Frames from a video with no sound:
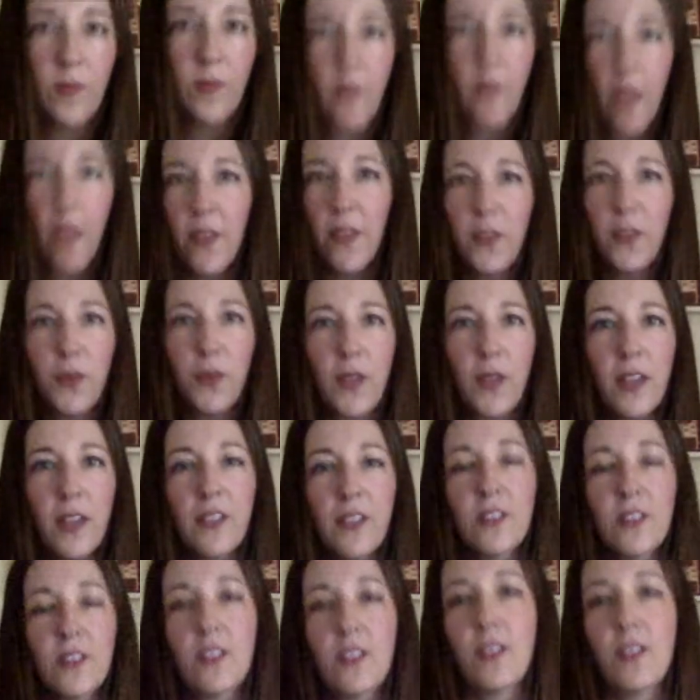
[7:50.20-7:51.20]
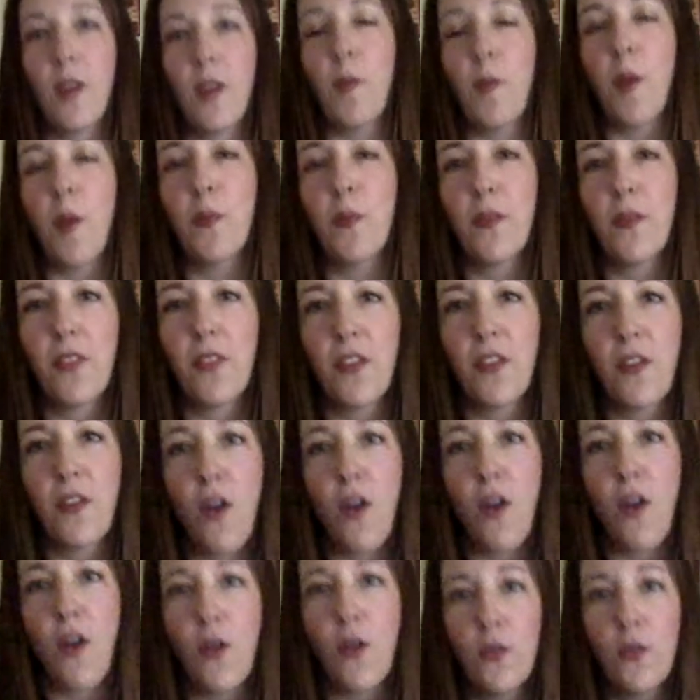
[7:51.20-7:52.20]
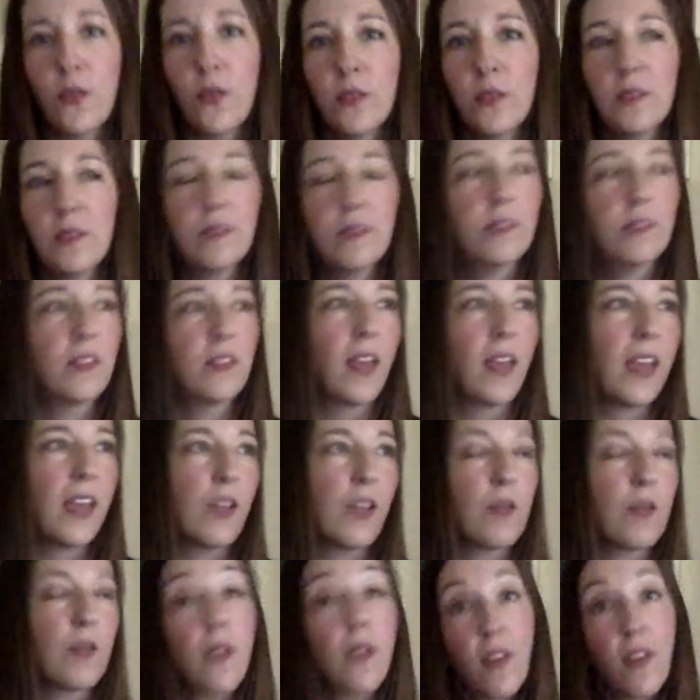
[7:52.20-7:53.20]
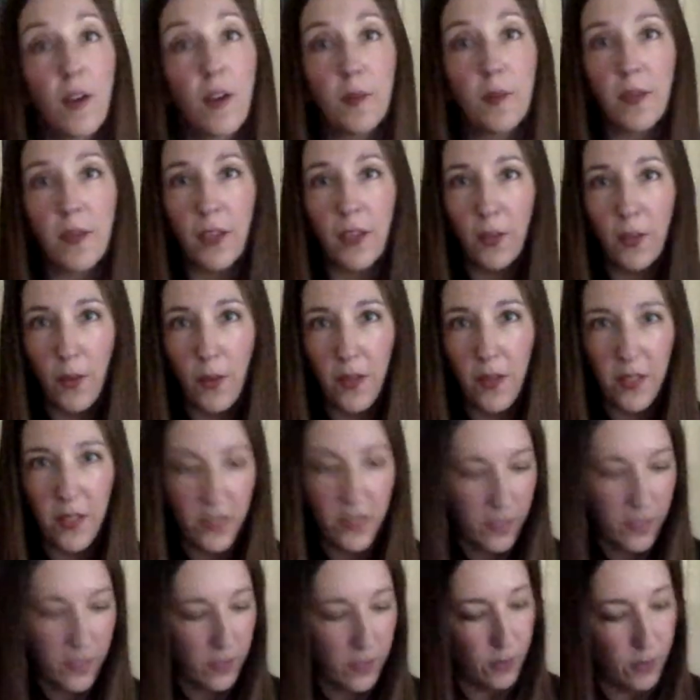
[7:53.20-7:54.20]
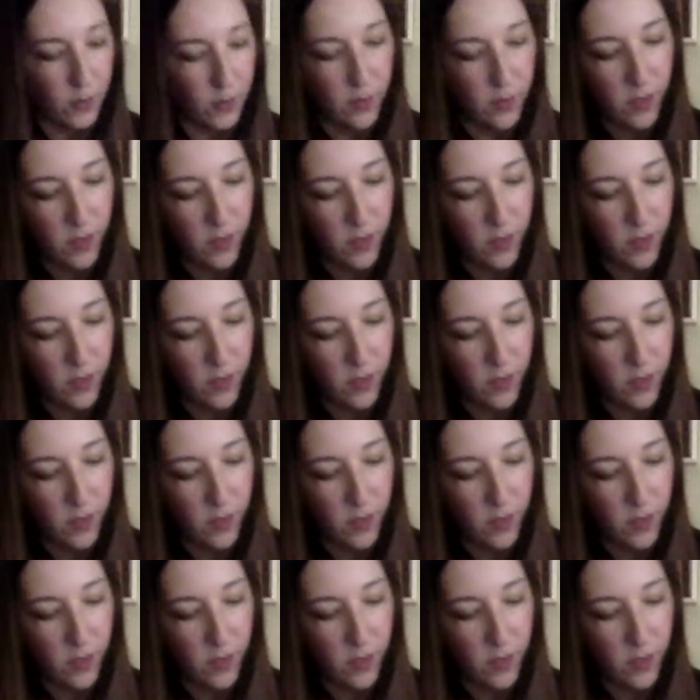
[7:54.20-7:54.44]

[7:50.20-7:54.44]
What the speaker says: And you can come up with your own like rhythm that you want to do.